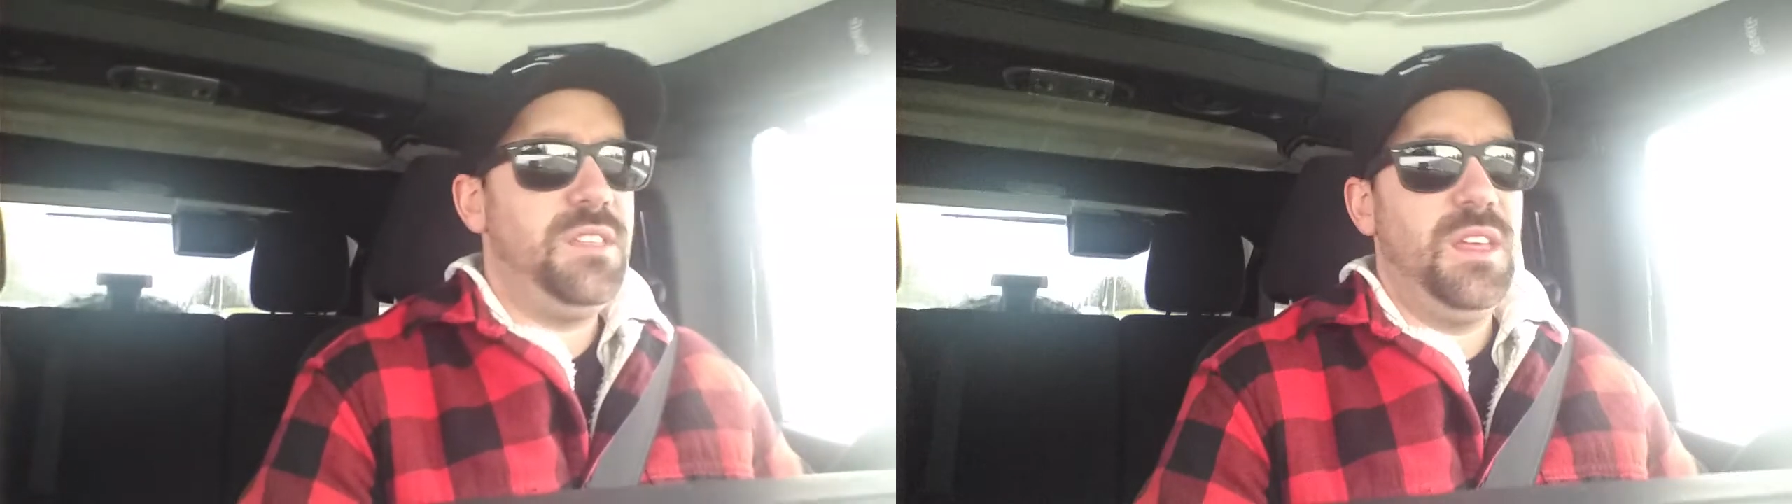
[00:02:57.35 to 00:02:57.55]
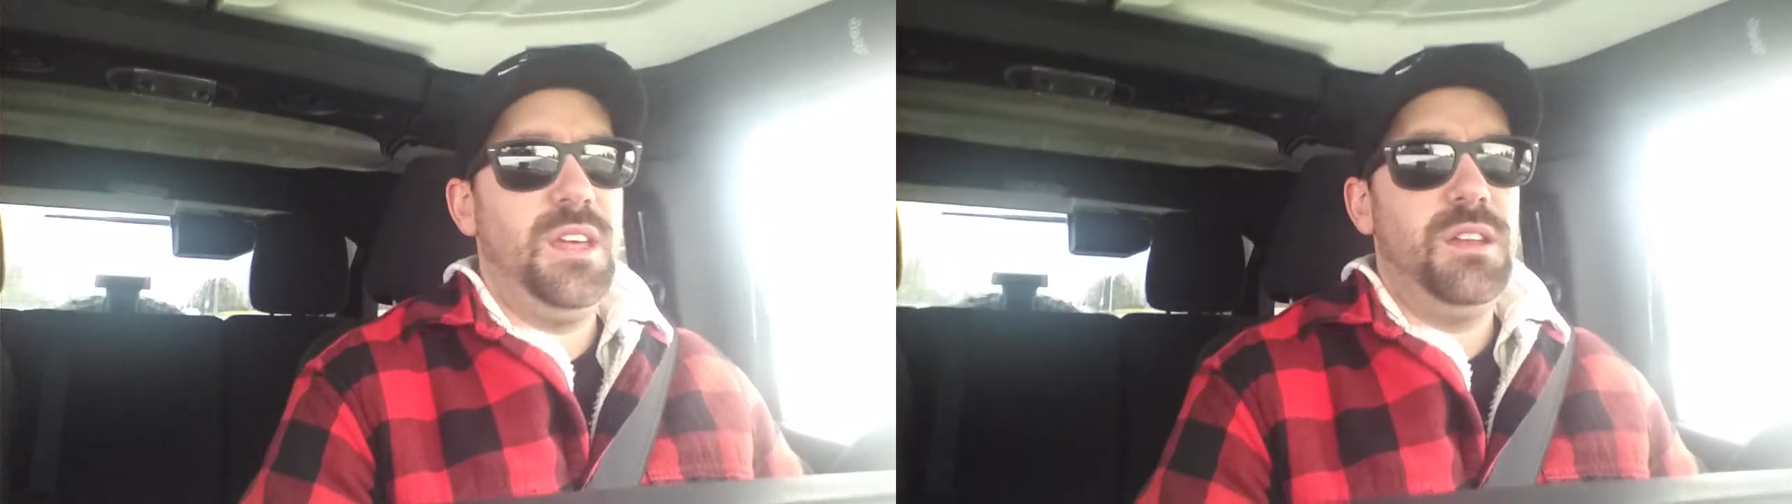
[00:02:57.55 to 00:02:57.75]

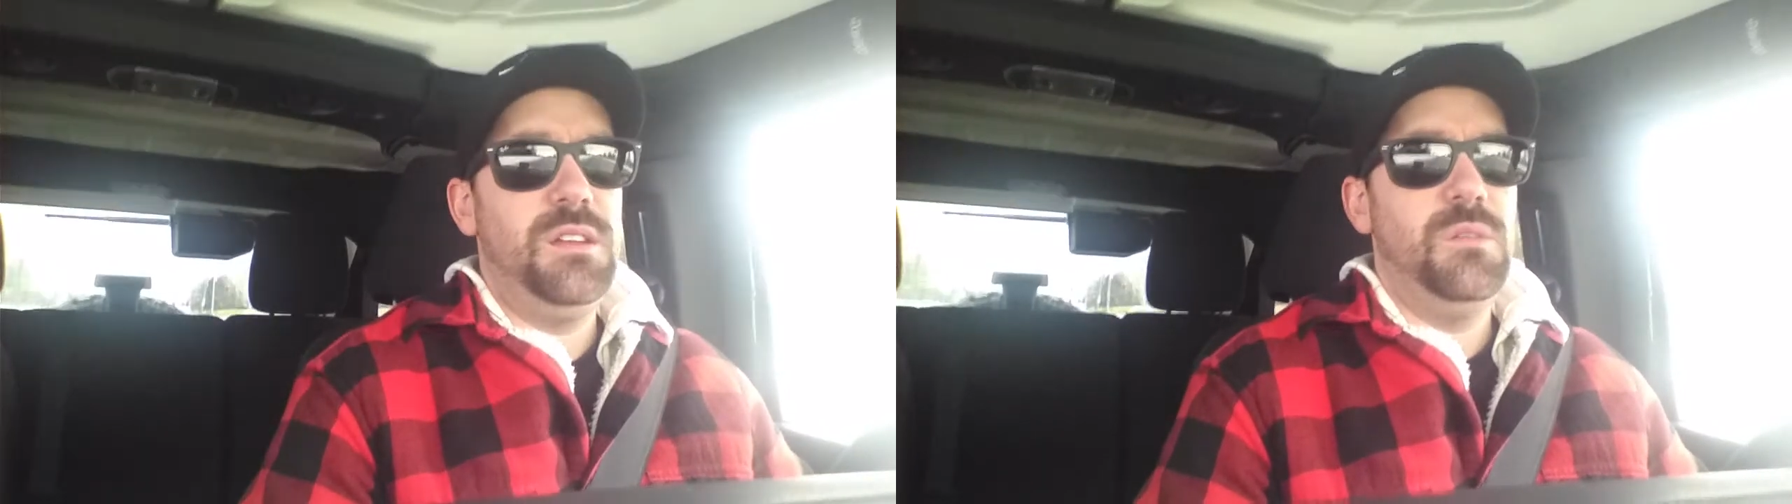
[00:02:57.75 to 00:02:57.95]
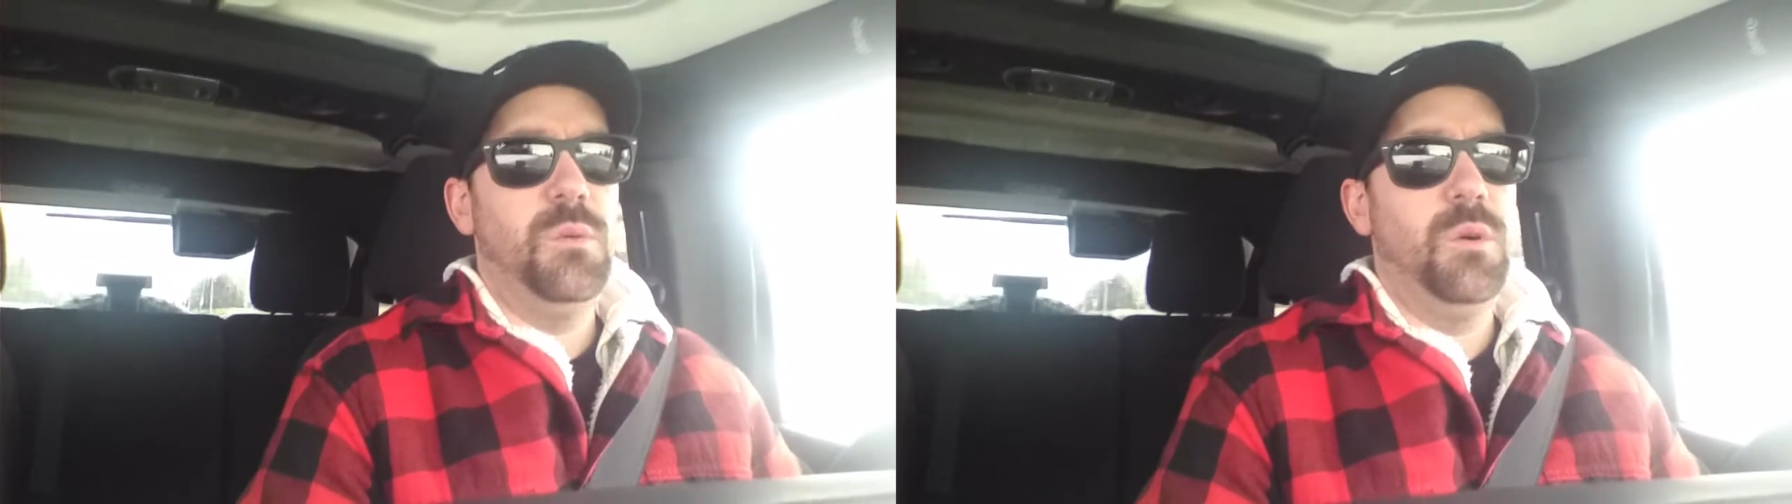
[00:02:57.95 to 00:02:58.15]
thing
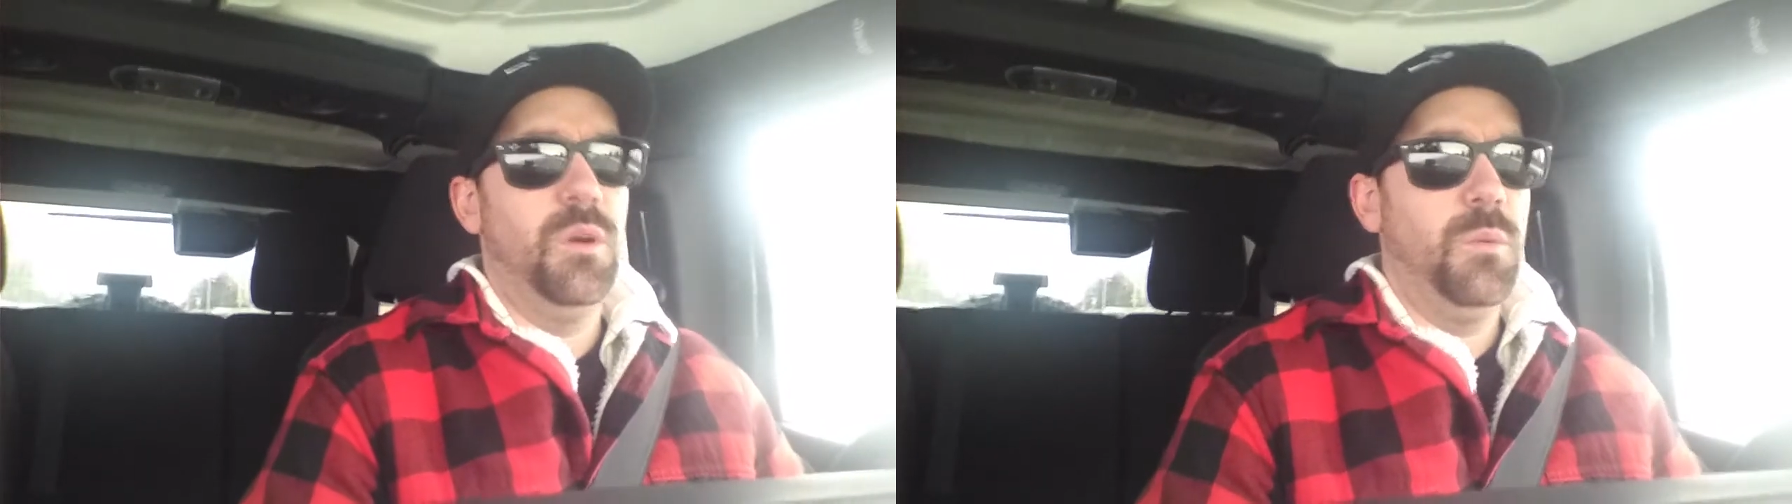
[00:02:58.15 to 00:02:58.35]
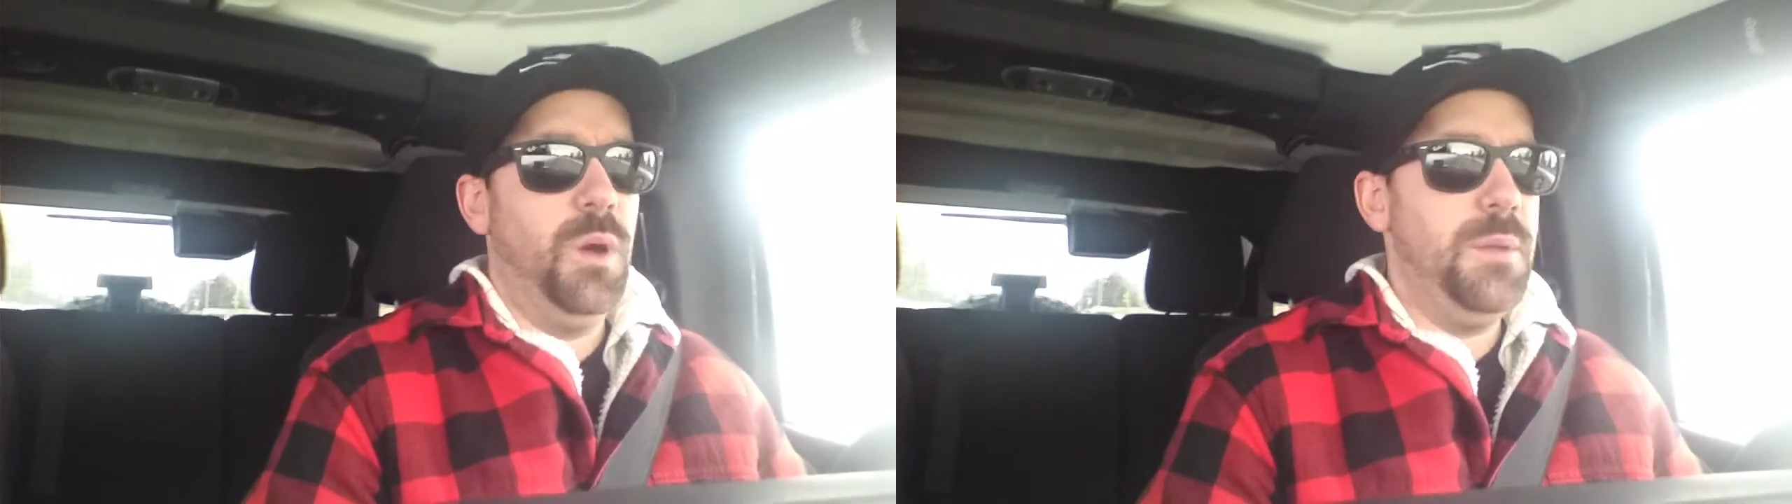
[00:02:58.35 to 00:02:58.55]

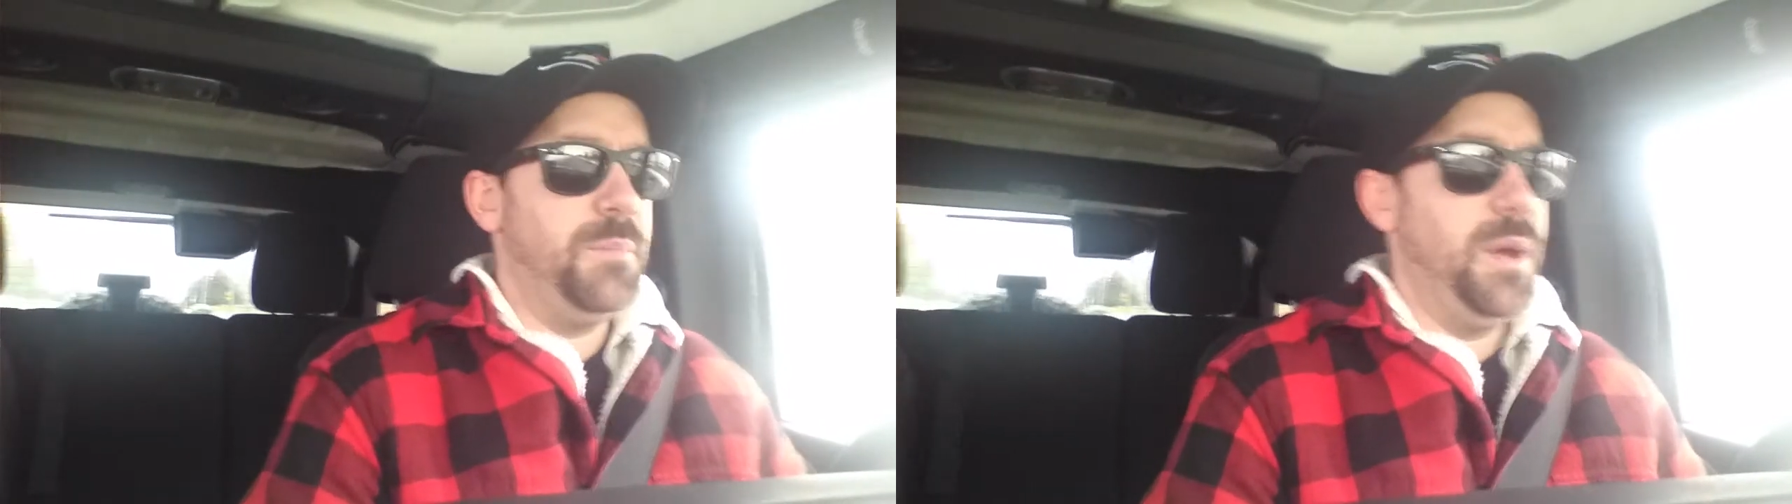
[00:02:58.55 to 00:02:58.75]
or what,